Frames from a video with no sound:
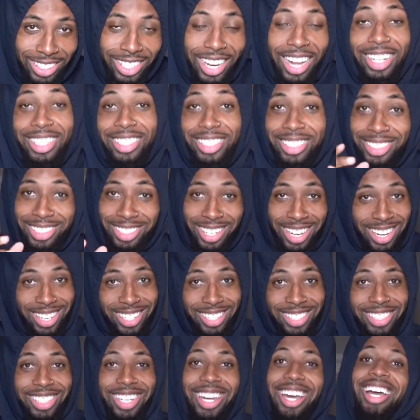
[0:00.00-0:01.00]
not the
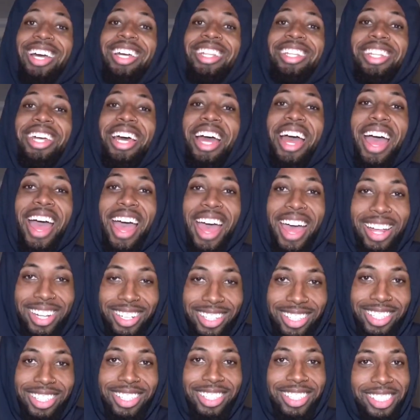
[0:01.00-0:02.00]
science guy, the
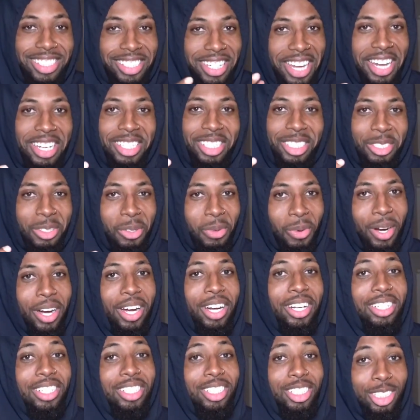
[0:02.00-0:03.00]
athlete that's actually
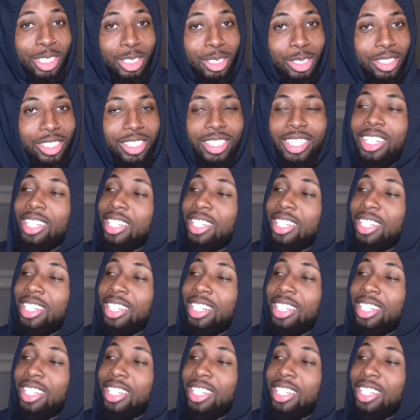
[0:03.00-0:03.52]
wearing the shoes.